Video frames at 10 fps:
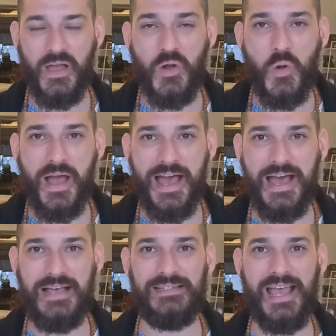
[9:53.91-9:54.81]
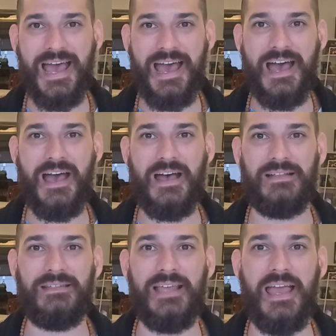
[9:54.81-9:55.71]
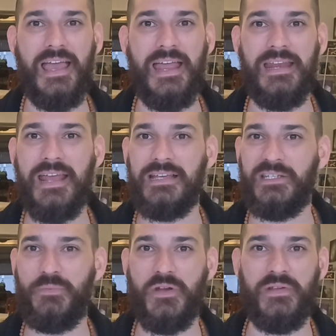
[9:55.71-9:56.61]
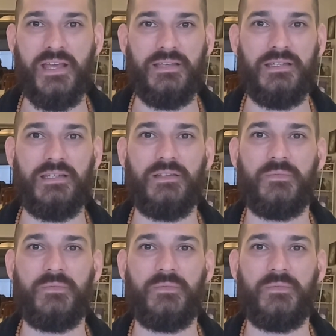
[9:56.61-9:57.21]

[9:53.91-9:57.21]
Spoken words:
who has had any experience